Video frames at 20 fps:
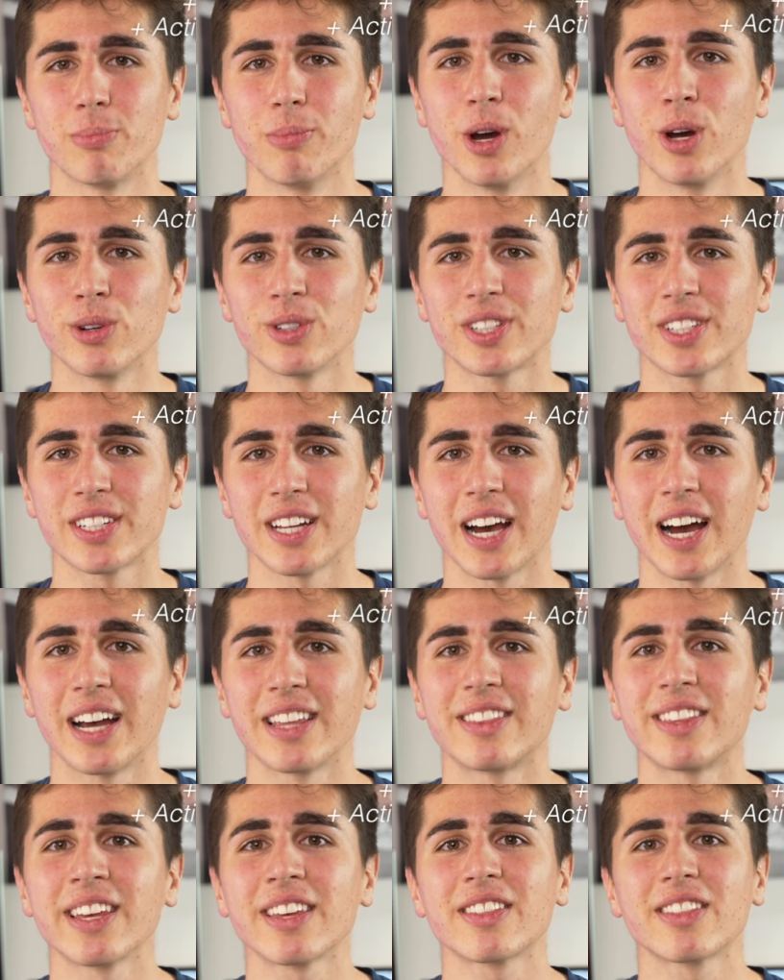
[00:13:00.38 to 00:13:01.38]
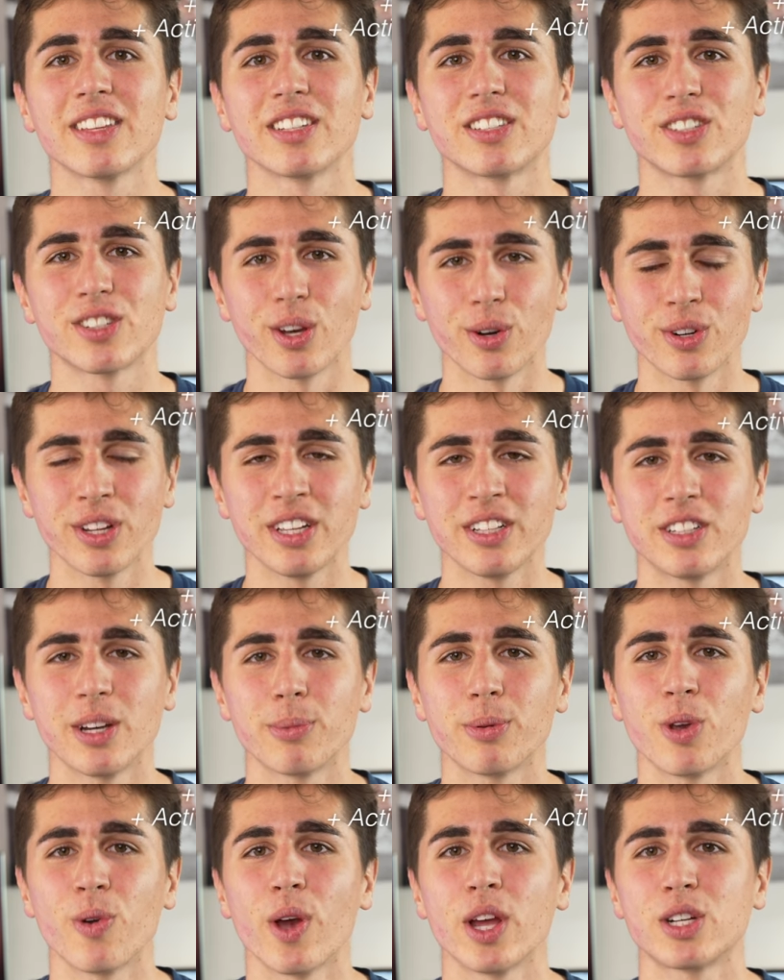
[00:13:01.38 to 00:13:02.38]
most, I think the Sony
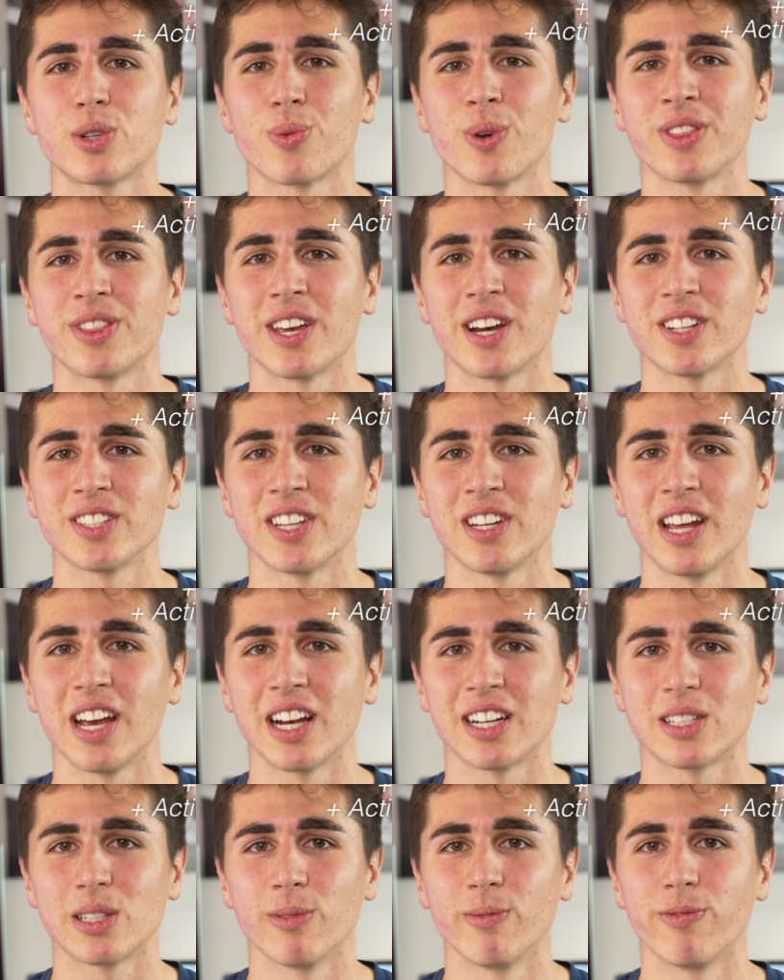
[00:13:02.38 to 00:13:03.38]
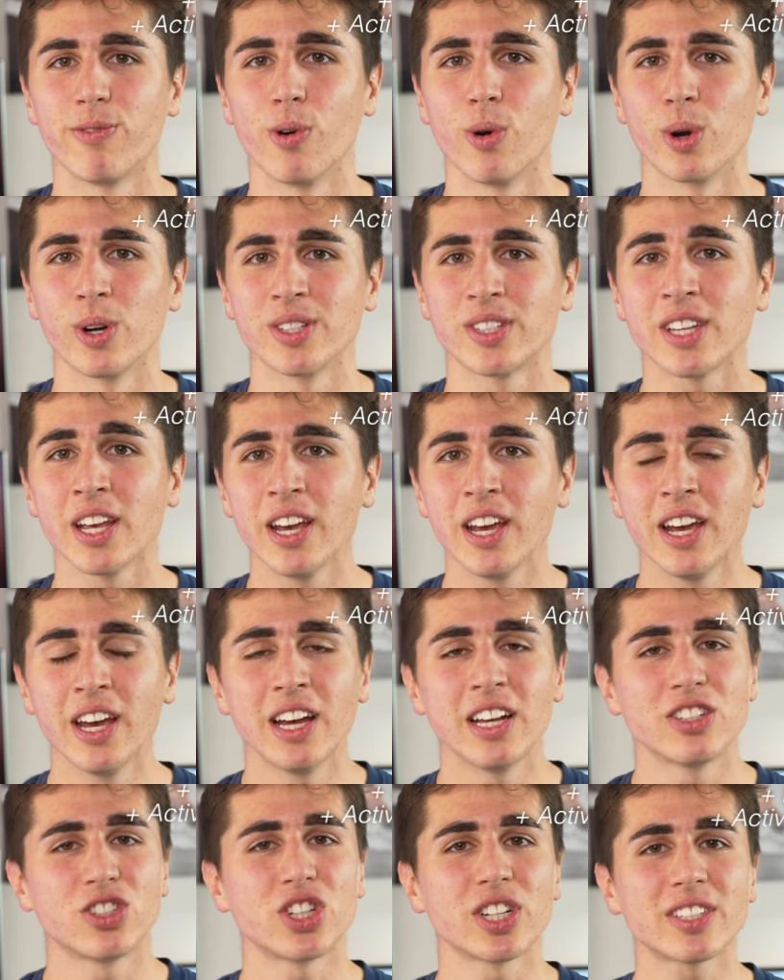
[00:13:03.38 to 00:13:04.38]
WH-1000X M4s
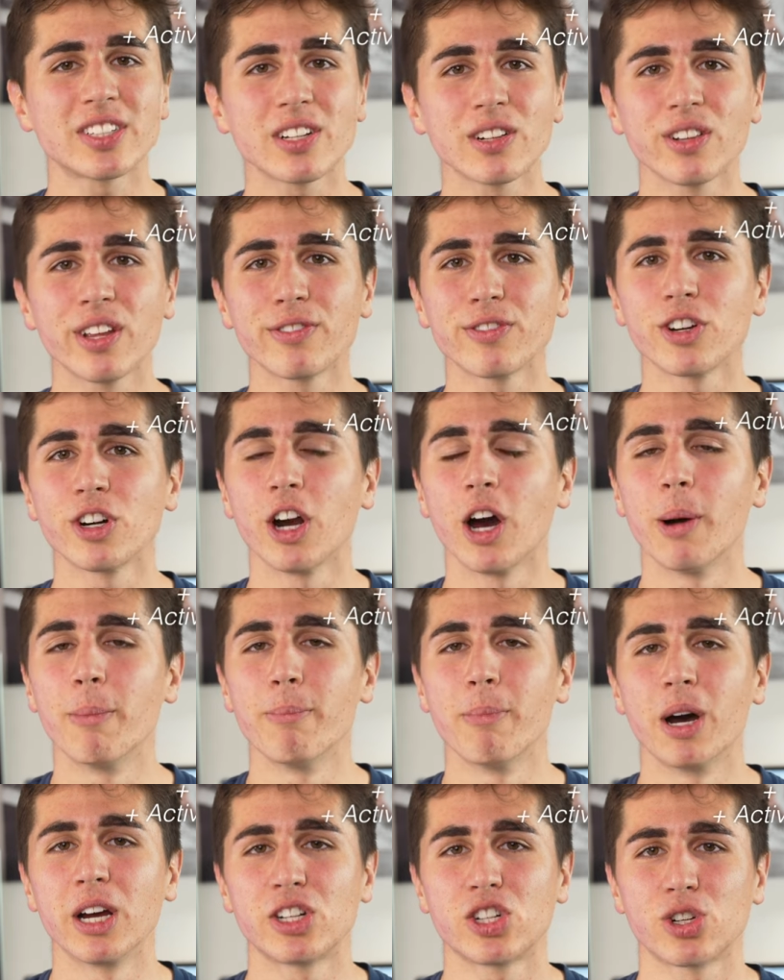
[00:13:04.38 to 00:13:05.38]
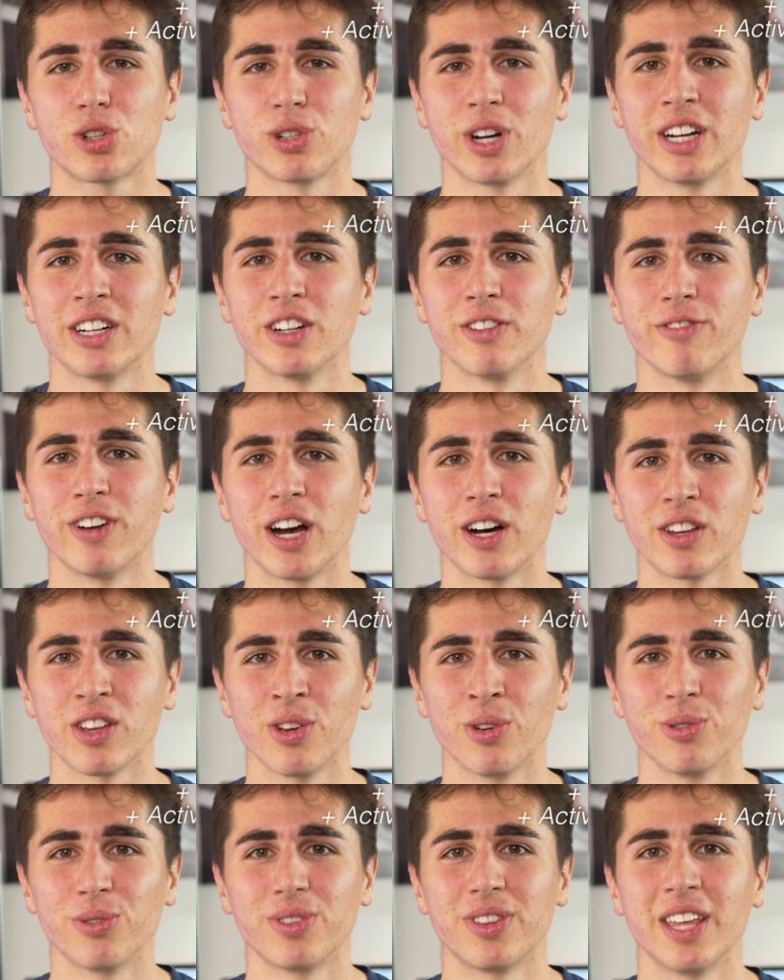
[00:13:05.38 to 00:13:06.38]
just deliver a much greater
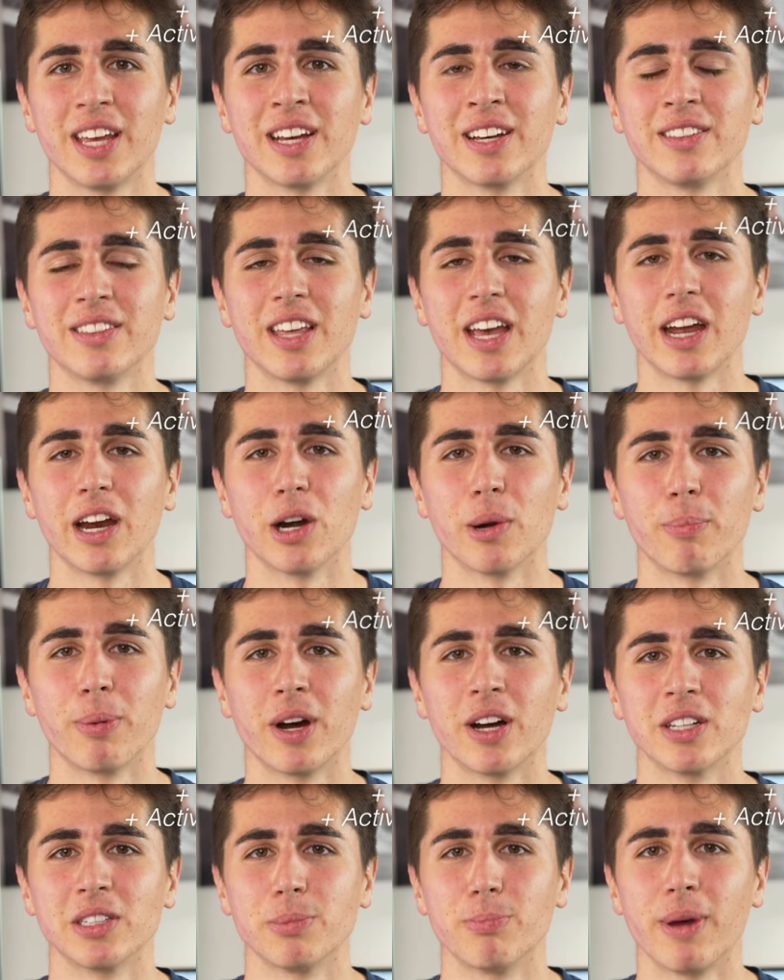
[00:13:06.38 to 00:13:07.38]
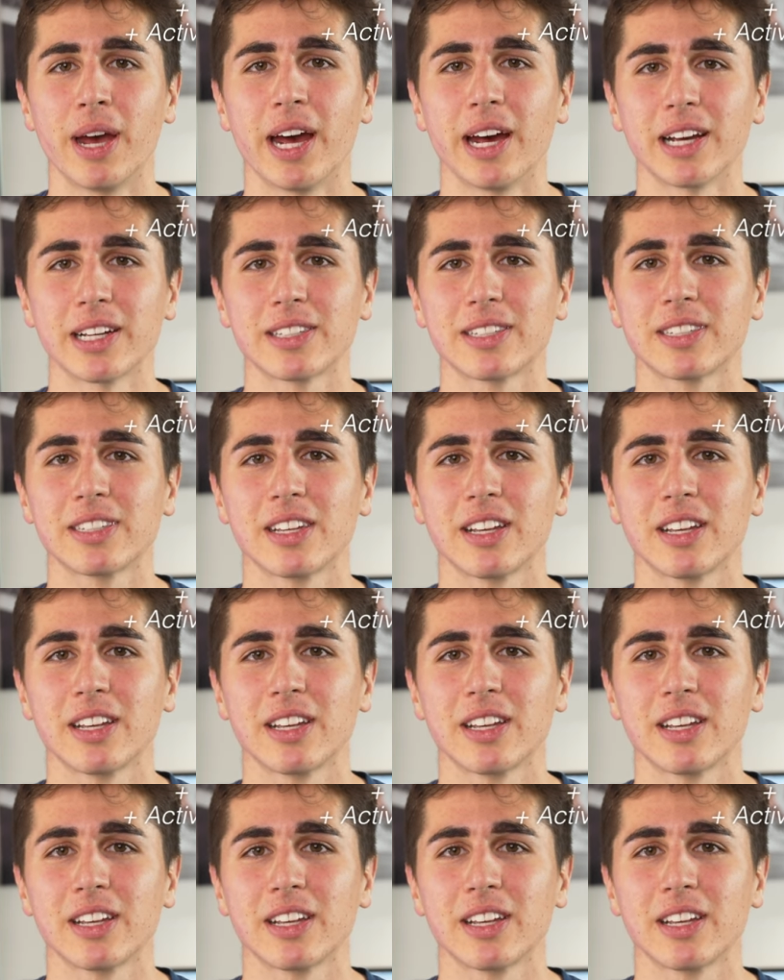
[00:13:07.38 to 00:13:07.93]
value than the AirPods Max.